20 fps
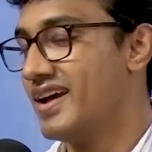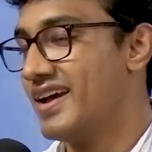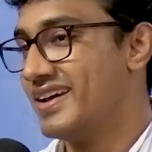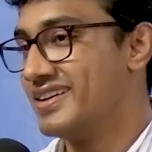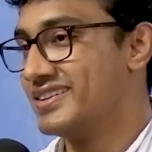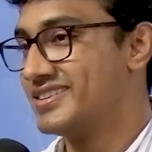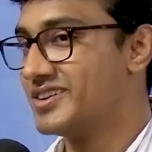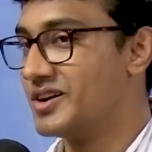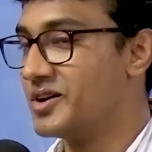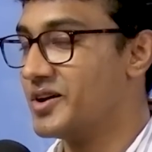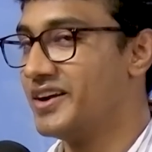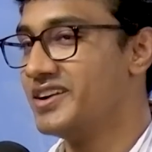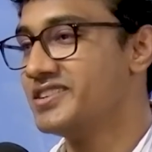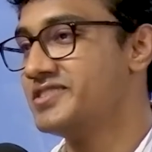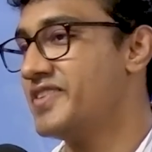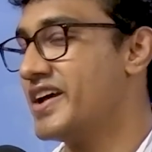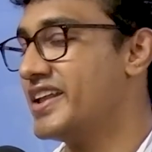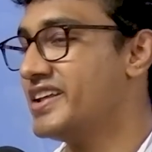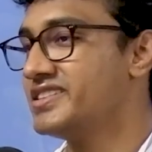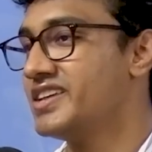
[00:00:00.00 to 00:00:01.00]
So it
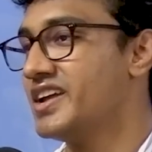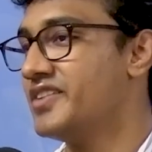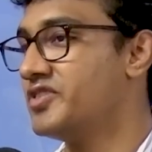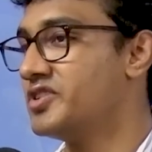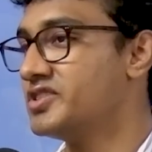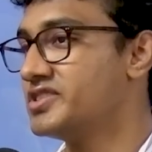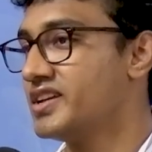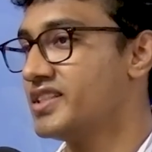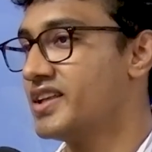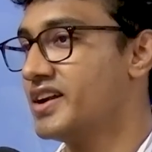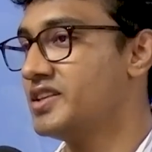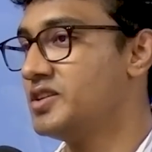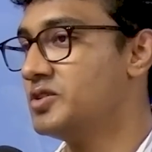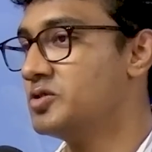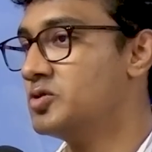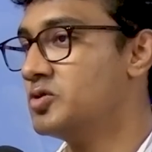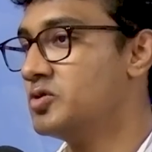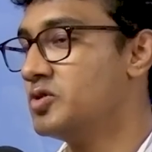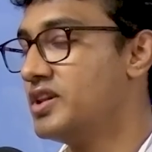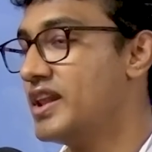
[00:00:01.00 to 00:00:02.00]
is very safe to say that
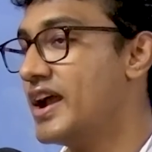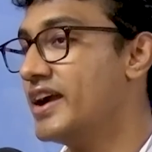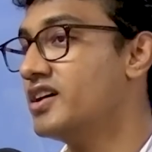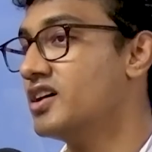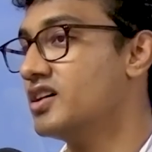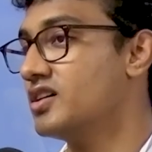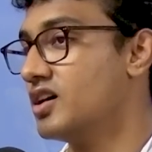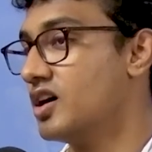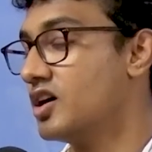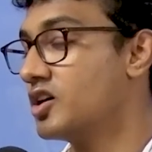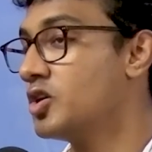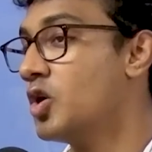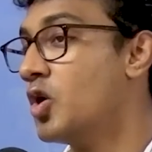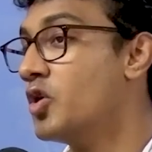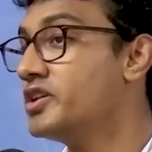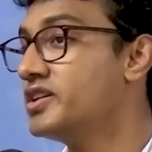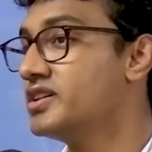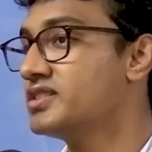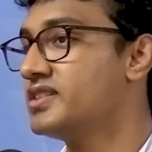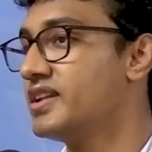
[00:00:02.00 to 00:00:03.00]
you led a
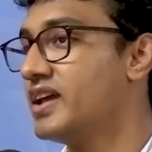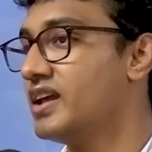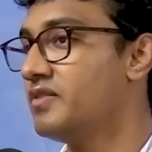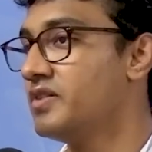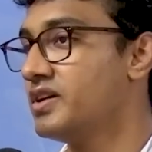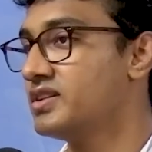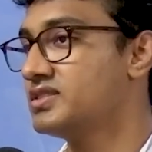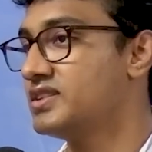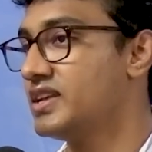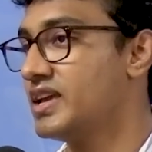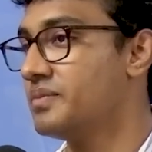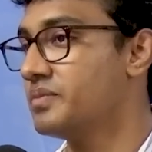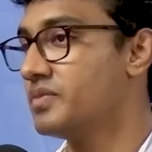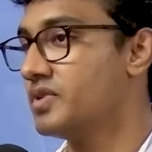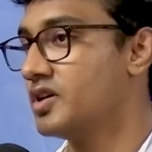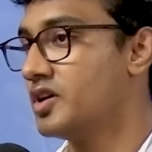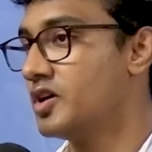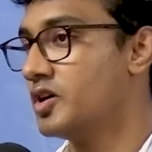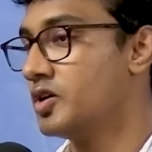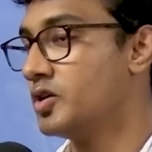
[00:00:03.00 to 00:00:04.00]
glorious Railways team
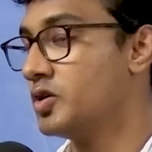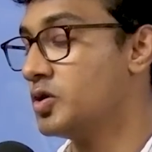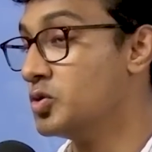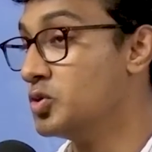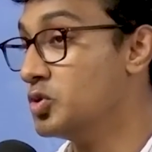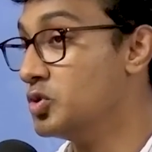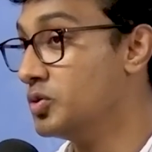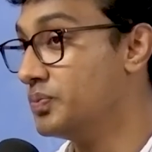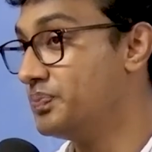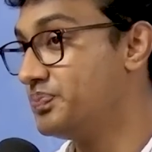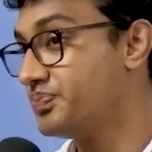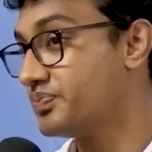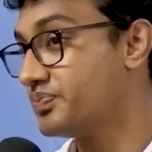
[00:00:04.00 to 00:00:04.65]
to